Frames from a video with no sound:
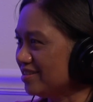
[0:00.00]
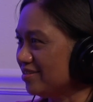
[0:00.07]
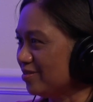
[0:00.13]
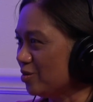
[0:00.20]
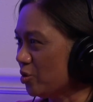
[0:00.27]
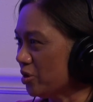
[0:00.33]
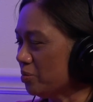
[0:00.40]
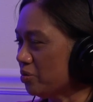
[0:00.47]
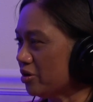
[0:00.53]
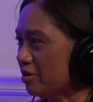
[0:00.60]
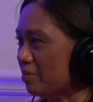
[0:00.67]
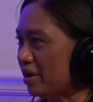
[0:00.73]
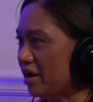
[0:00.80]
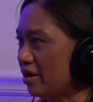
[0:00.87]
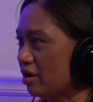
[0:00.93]
Lord put
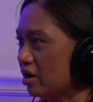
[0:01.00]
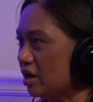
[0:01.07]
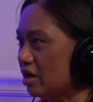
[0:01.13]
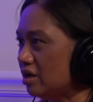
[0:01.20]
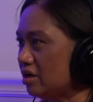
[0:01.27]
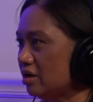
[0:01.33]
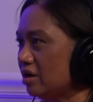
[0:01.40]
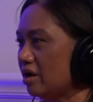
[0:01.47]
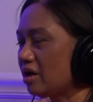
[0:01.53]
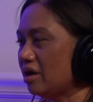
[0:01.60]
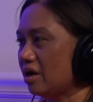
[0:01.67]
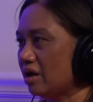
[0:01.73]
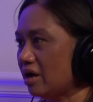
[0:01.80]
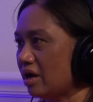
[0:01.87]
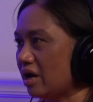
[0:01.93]
on my heart,
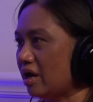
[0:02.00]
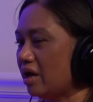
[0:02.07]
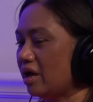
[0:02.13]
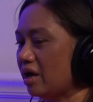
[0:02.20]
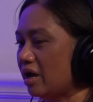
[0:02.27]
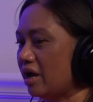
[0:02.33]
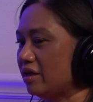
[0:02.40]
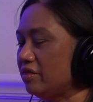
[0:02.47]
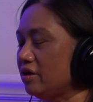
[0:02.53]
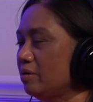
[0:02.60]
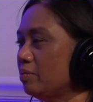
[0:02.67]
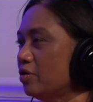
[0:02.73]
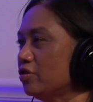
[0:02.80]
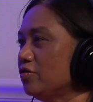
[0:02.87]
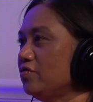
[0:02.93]
I
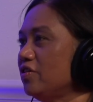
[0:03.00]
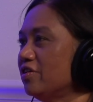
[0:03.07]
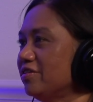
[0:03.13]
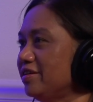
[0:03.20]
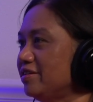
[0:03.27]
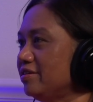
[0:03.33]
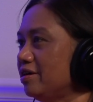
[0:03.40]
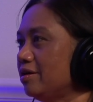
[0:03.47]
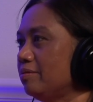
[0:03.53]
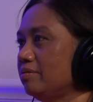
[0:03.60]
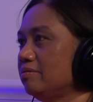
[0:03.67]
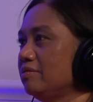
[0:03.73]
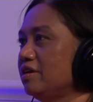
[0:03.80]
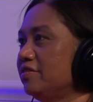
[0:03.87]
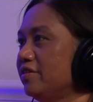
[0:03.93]
think both of y'all need to get
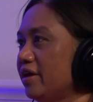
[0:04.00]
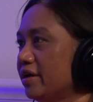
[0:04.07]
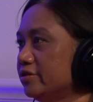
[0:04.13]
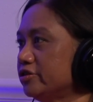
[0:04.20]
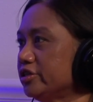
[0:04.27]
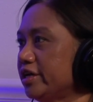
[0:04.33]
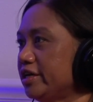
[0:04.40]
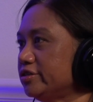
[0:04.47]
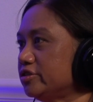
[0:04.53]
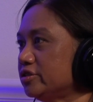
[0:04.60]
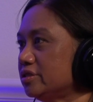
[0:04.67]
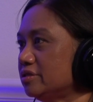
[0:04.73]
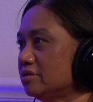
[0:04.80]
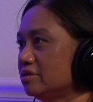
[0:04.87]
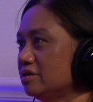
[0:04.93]
into
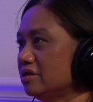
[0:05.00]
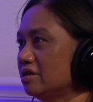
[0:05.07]
education.